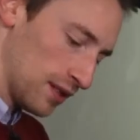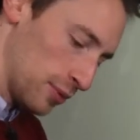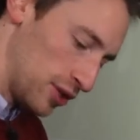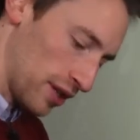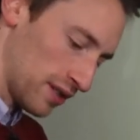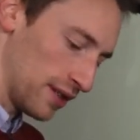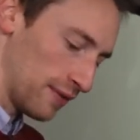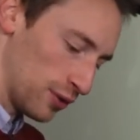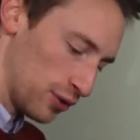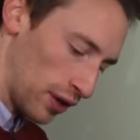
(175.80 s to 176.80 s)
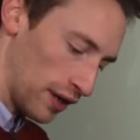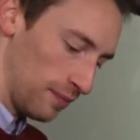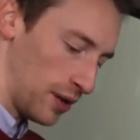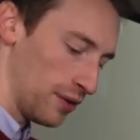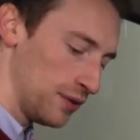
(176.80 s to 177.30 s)
to adjust the different drive
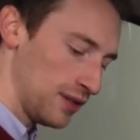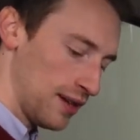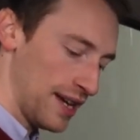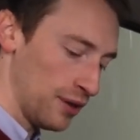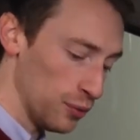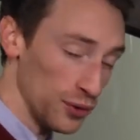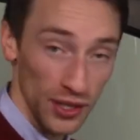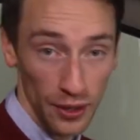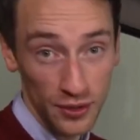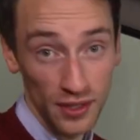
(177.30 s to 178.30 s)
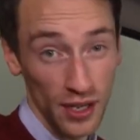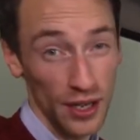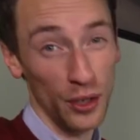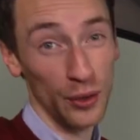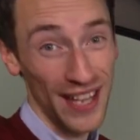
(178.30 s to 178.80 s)
modes and also to
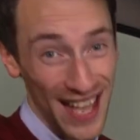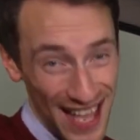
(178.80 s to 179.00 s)
turn on